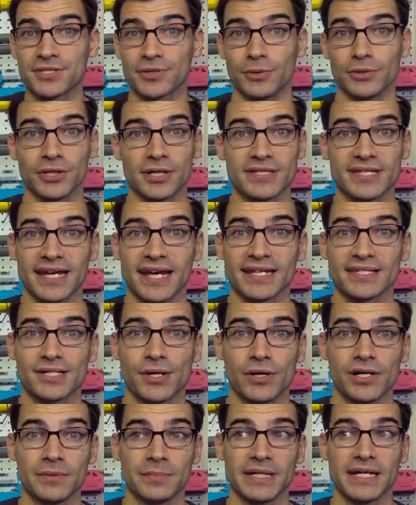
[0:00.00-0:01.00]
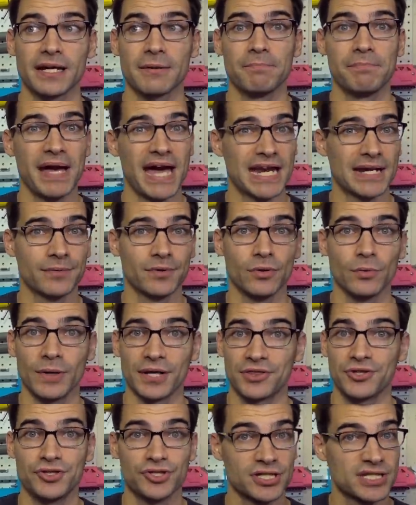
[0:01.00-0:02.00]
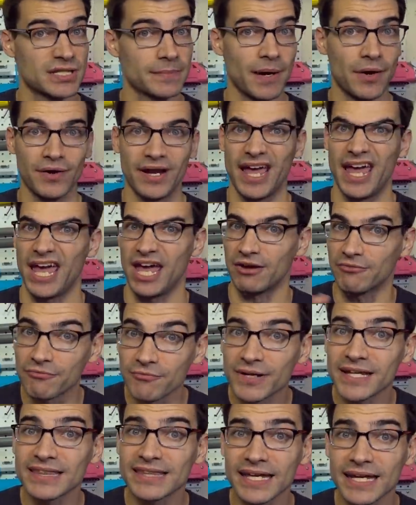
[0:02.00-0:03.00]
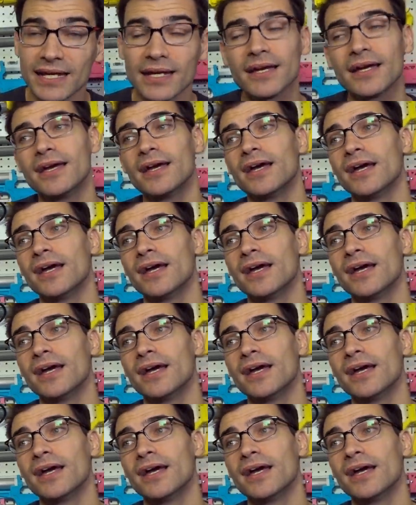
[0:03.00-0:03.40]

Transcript: so it looks like it's going to be compatible with just about everything.